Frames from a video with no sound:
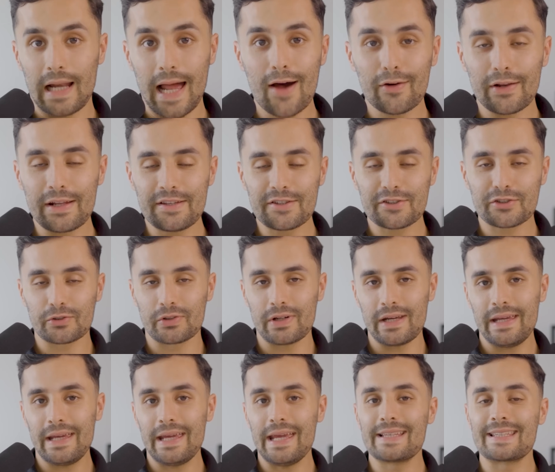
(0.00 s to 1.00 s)
Cloud
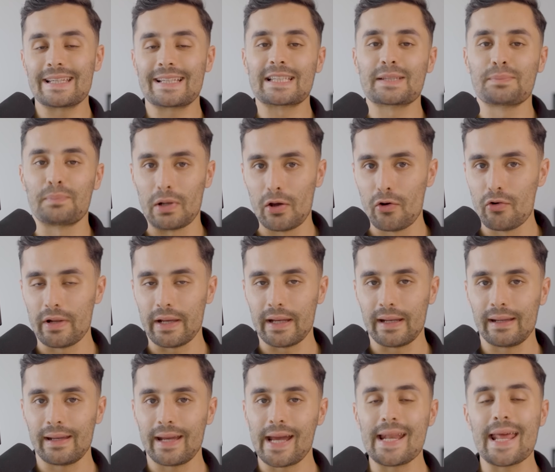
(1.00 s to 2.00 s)
industry is
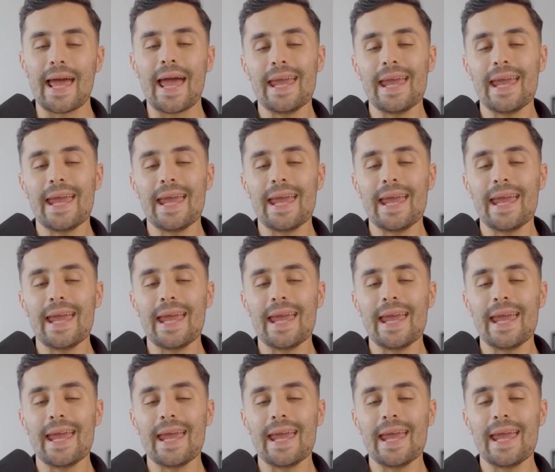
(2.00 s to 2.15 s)
exploding, an